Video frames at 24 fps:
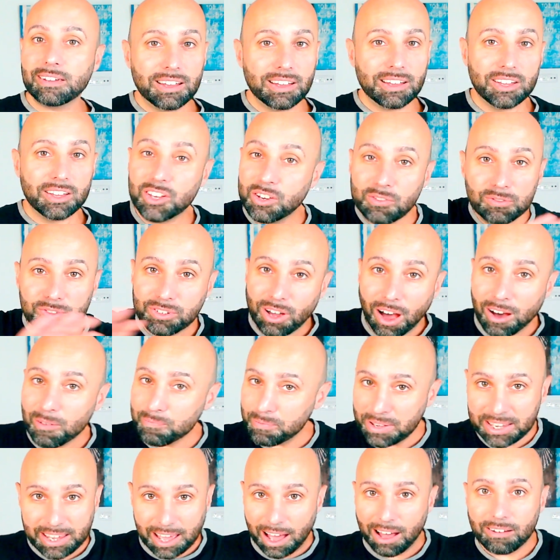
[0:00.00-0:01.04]
you don't
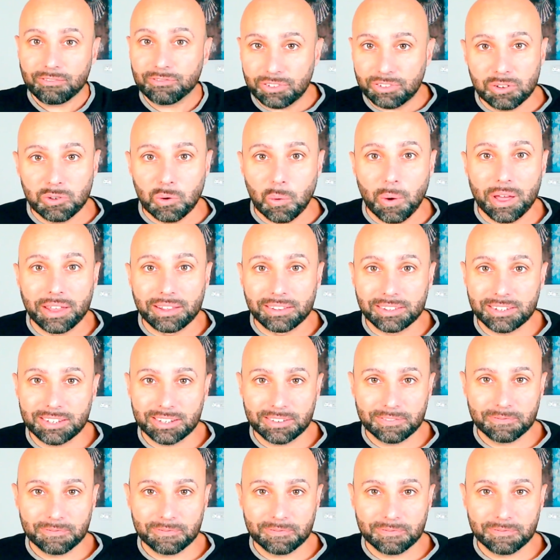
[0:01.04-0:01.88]
become fluent.